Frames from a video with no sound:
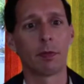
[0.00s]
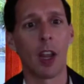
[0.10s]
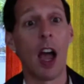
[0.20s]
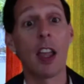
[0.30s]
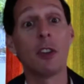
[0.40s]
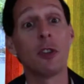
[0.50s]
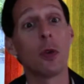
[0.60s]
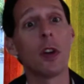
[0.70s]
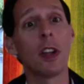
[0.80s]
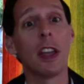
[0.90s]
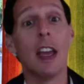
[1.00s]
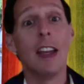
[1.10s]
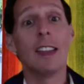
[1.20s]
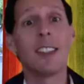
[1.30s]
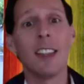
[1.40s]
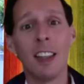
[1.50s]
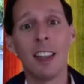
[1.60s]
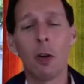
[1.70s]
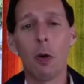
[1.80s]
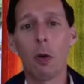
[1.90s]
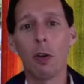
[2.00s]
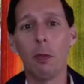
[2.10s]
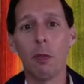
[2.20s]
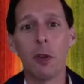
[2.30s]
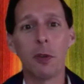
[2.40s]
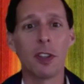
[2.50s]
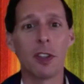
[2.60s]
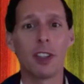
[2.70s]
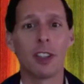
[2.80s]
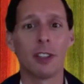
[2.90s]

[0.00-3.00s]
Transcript: I enjoy singing choral music.